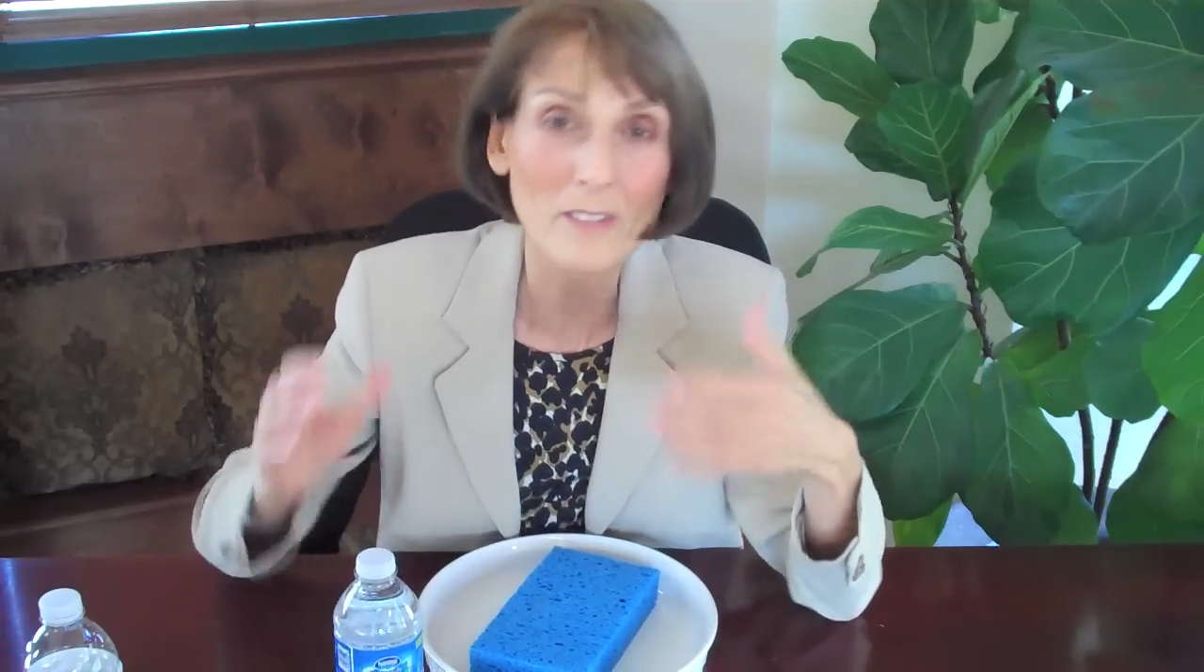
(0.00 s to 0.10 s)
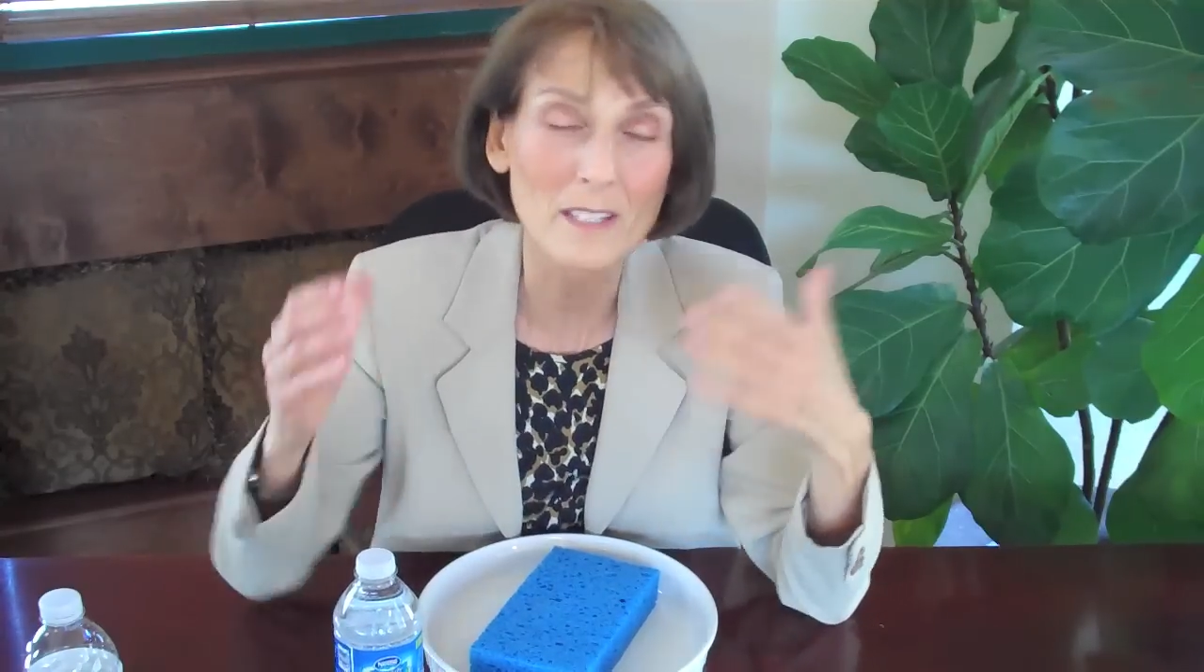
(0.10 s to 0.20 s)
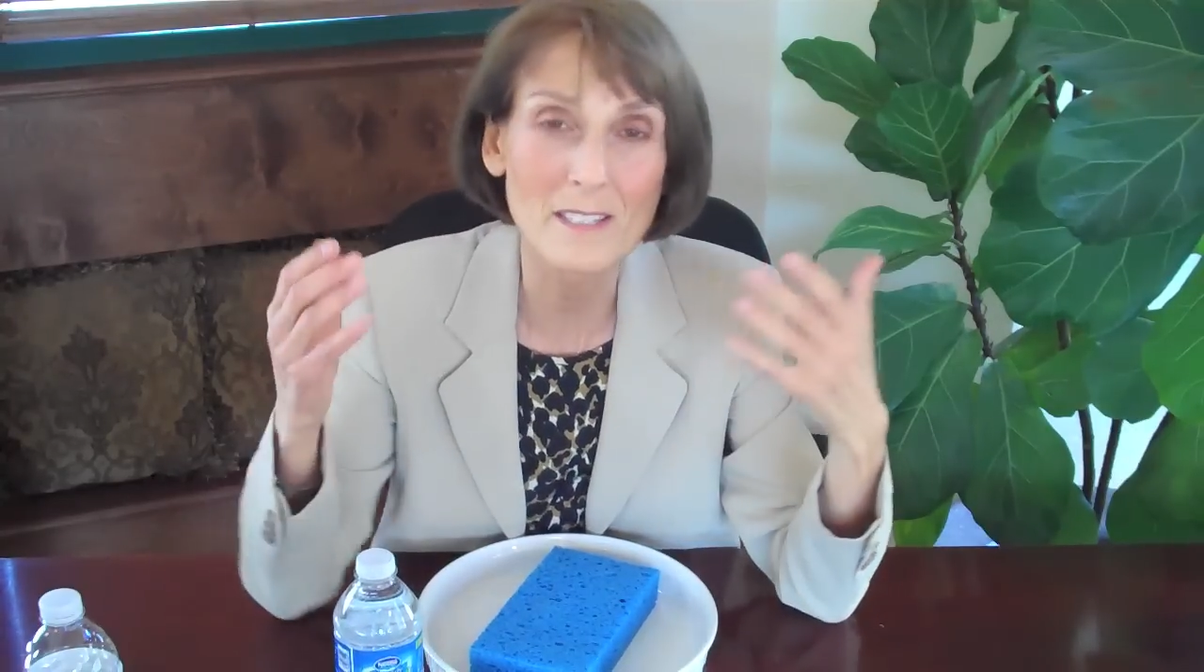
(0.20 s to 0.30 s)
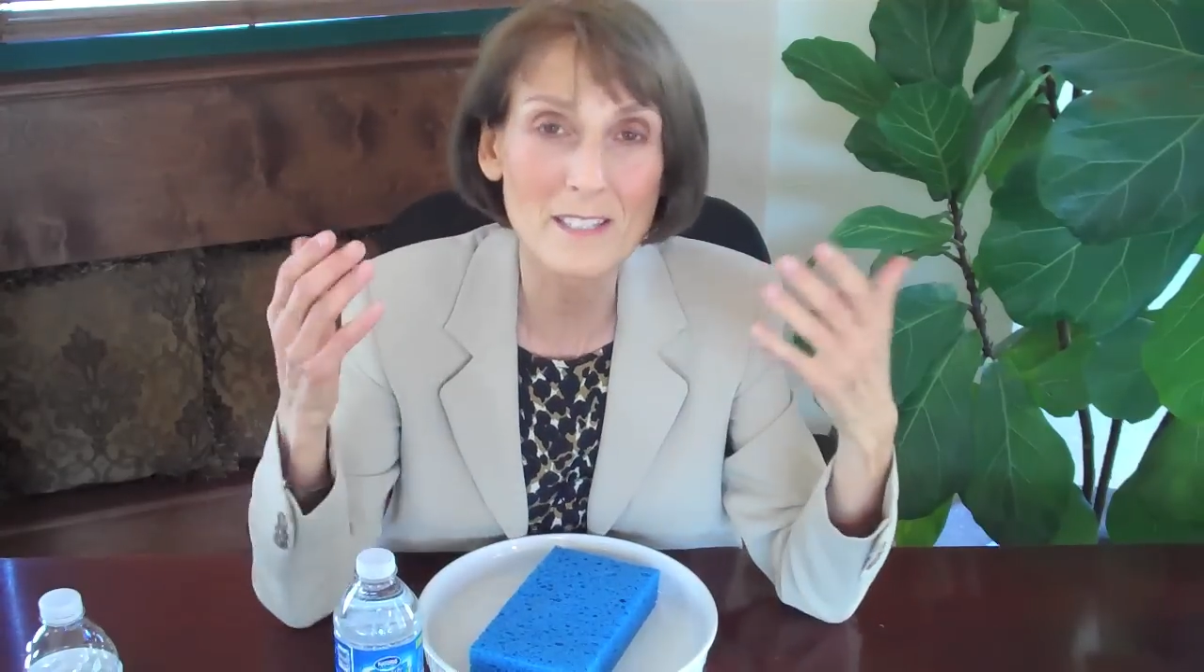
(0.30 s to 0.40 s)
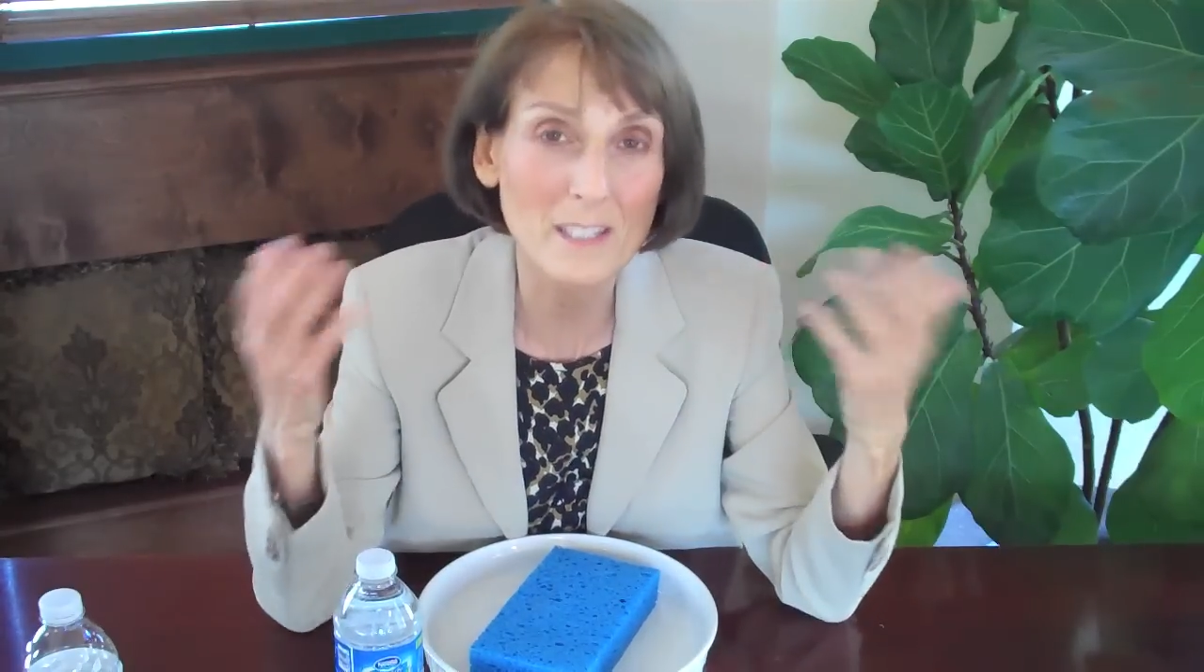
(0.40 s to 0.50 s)

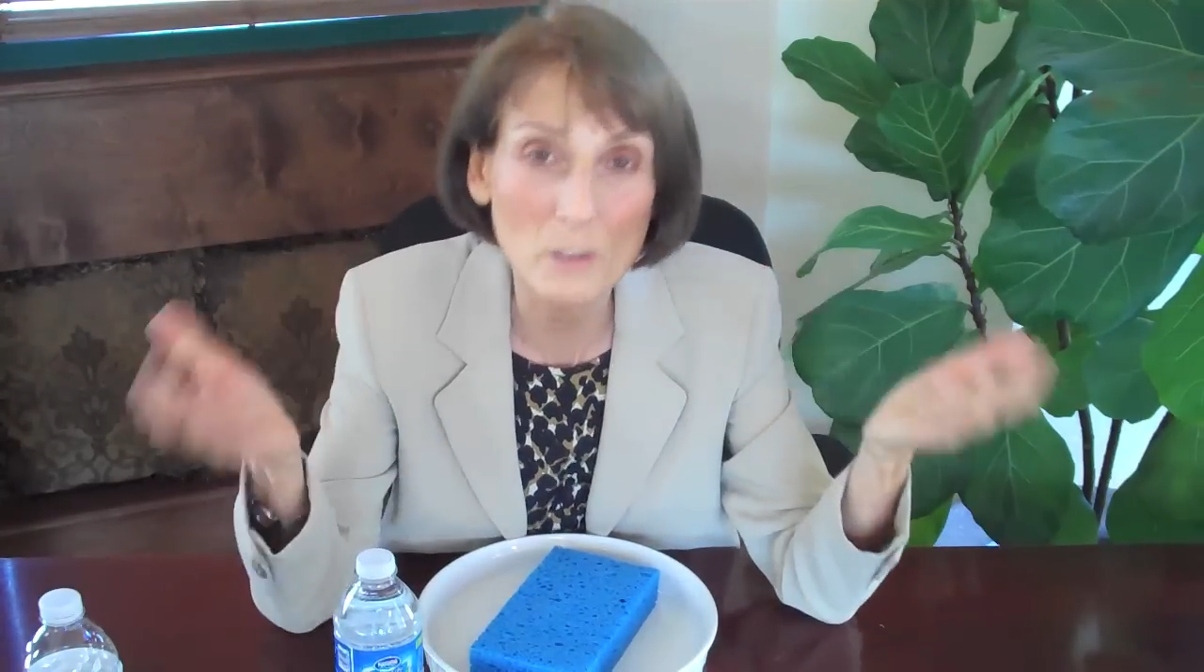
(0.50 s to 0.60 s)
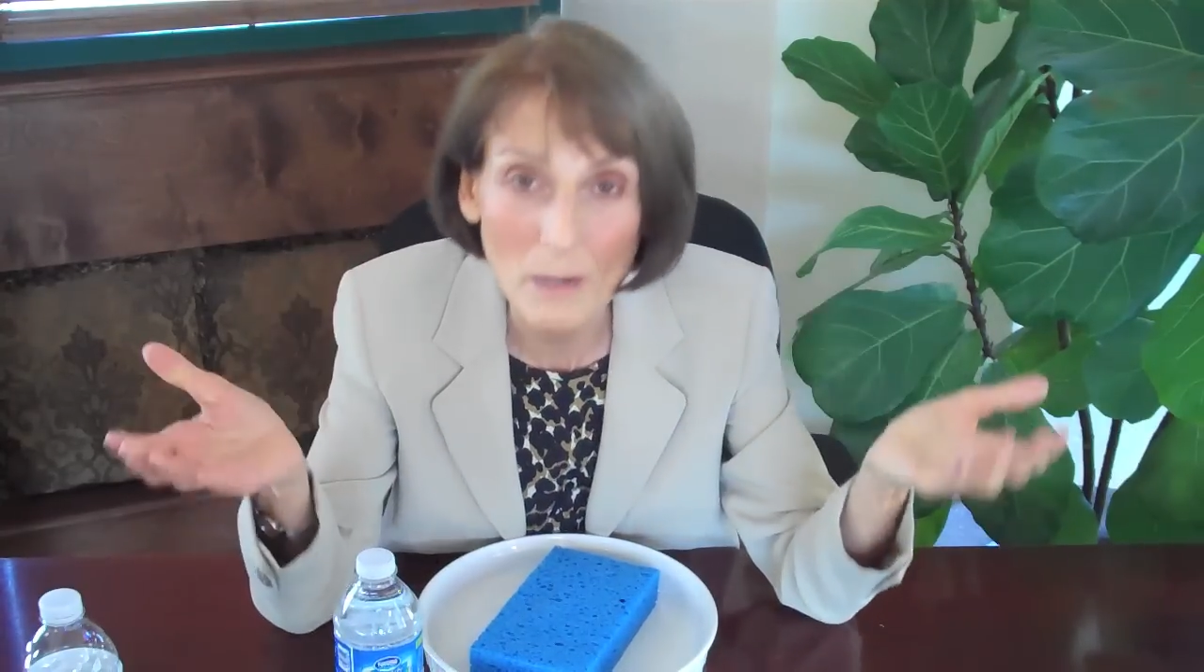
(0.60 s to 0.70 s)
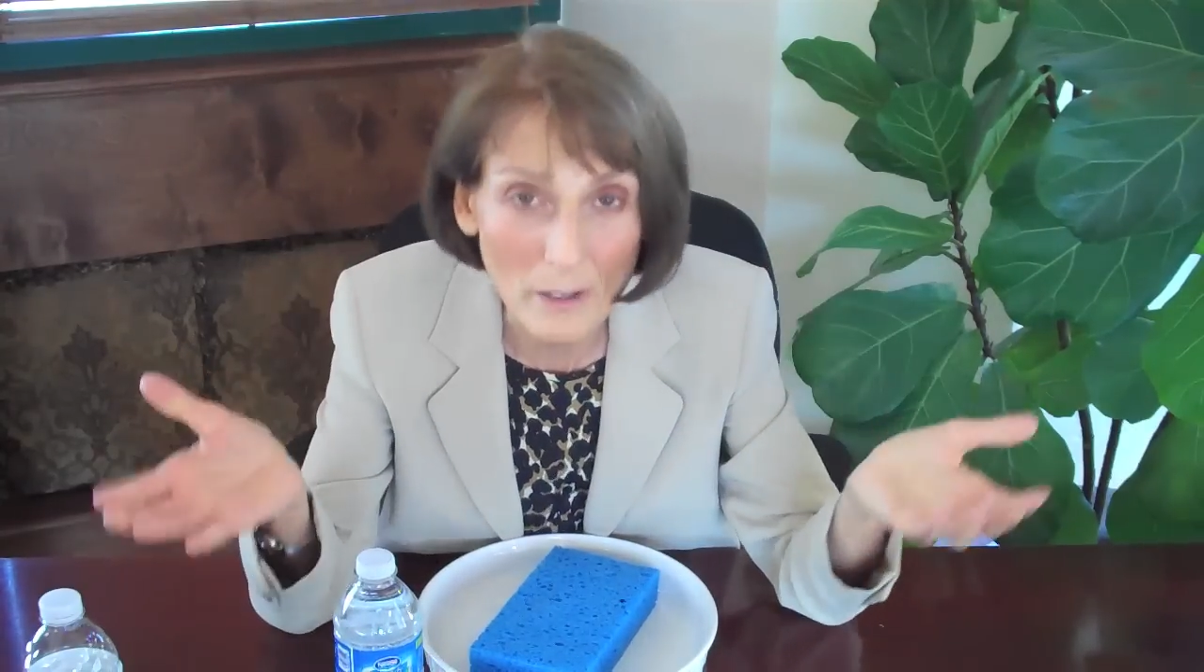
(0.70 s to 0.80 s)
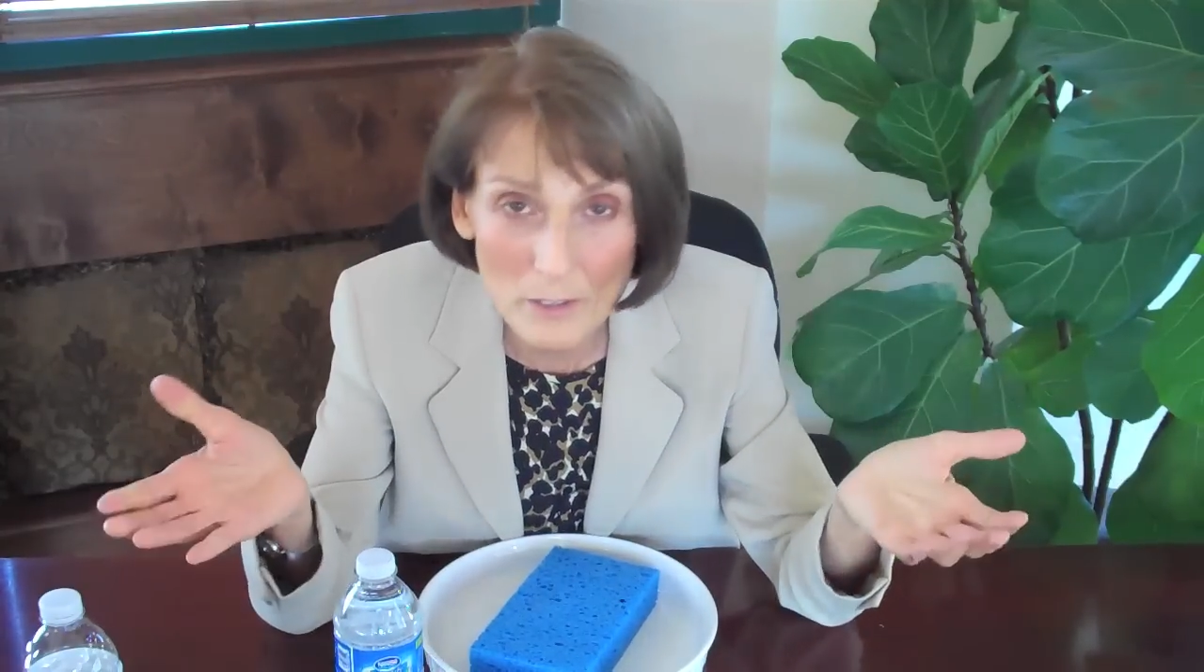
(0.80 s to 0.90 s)
that's sitting around